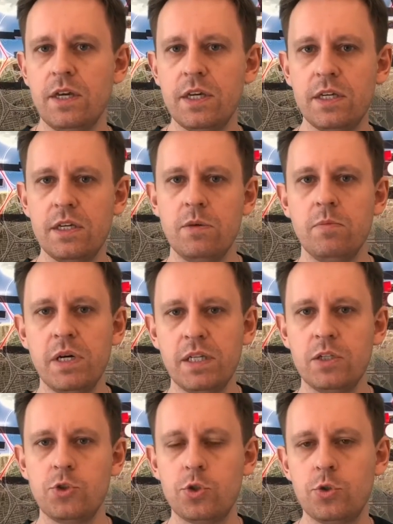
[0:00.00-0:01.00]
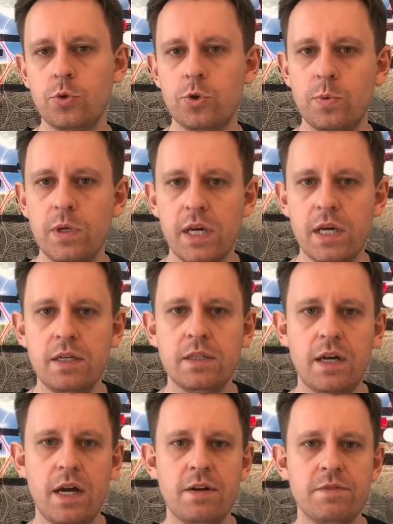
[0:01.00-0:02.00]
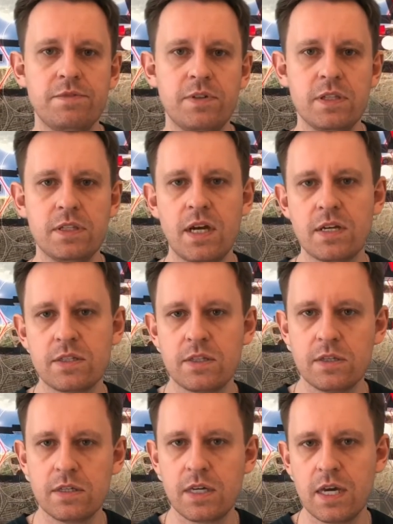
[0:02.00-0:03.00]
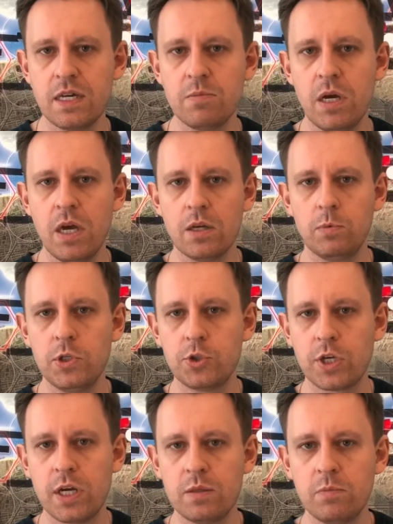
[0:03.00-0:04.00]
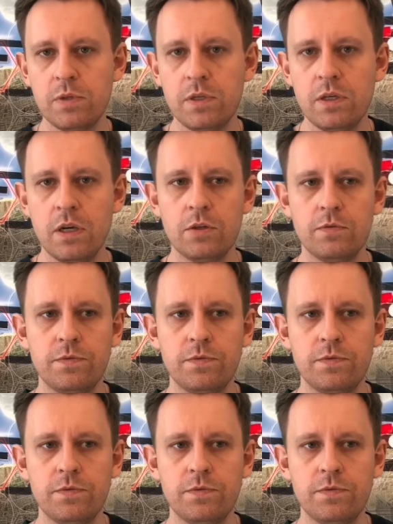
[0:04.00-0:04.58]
He managed to create a fantastic game which can be